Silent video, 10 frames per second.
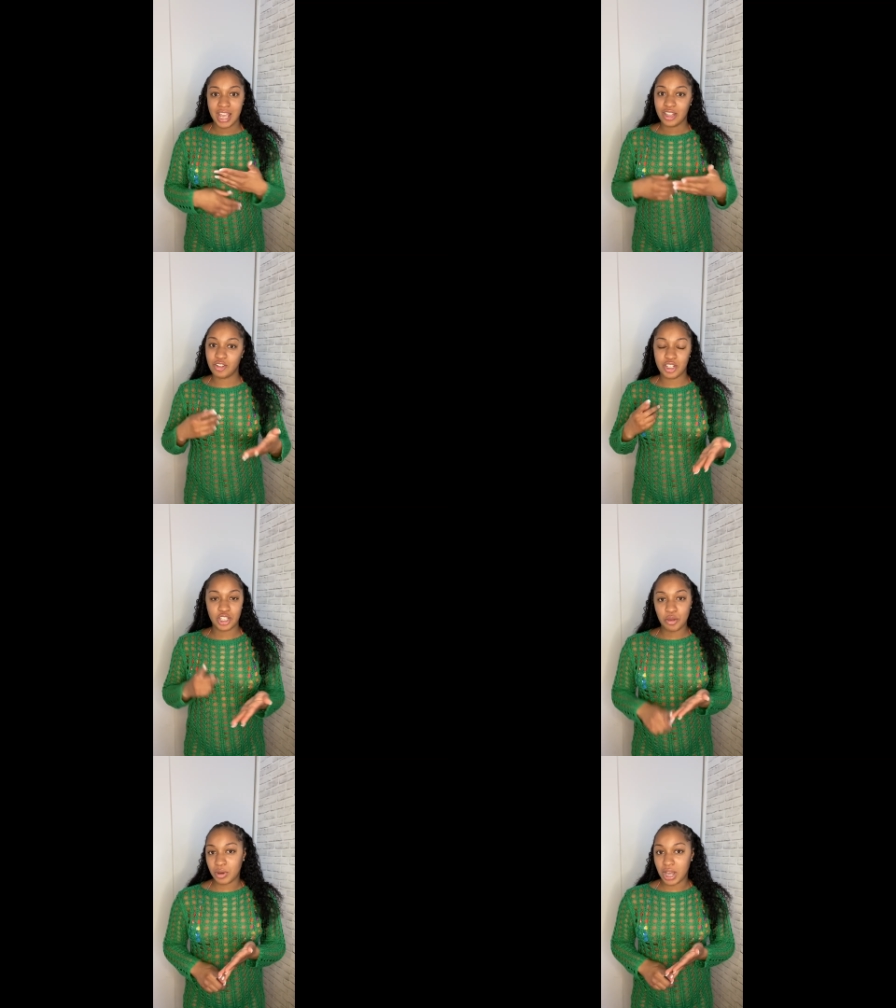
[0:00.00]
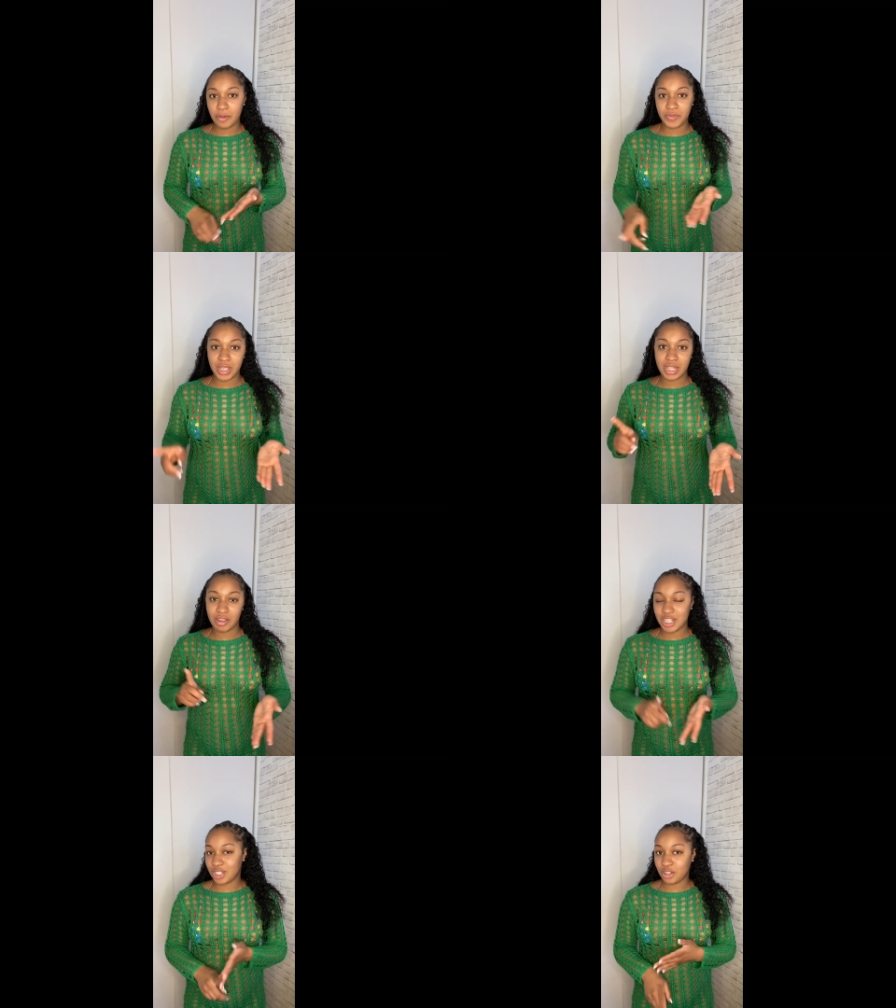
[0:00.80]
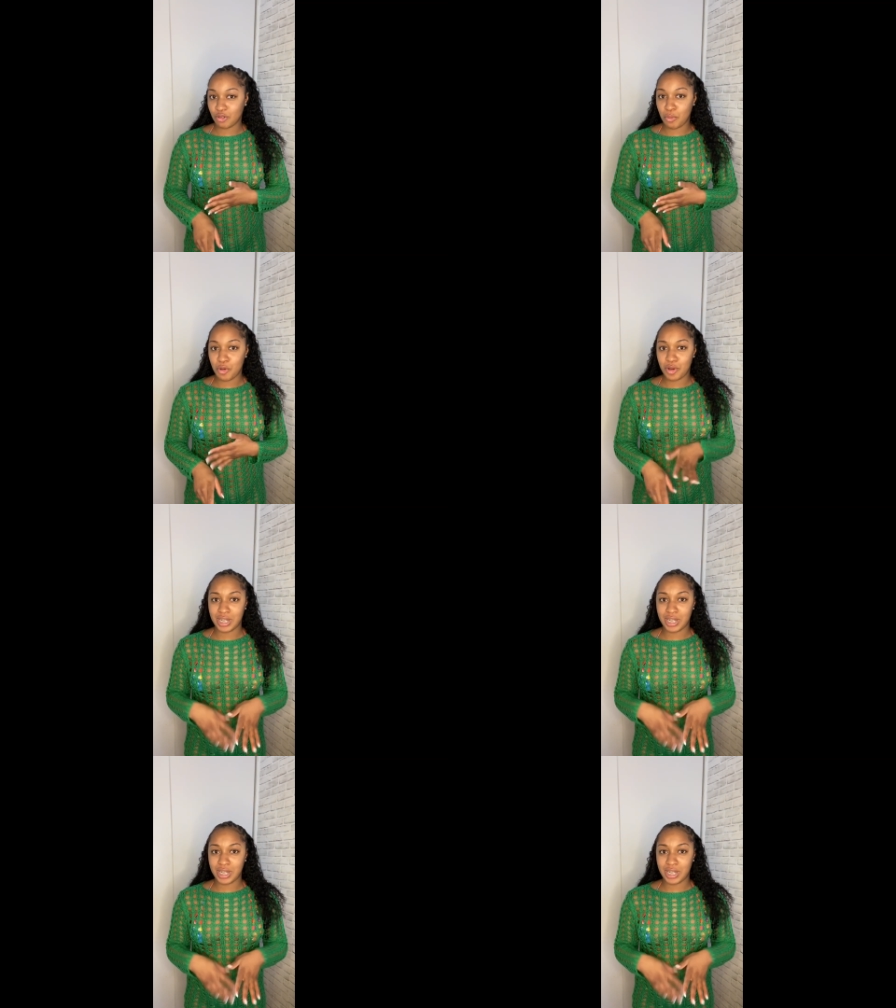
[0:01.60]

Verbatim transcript: They're just cute and comfy. They're easy to throw on.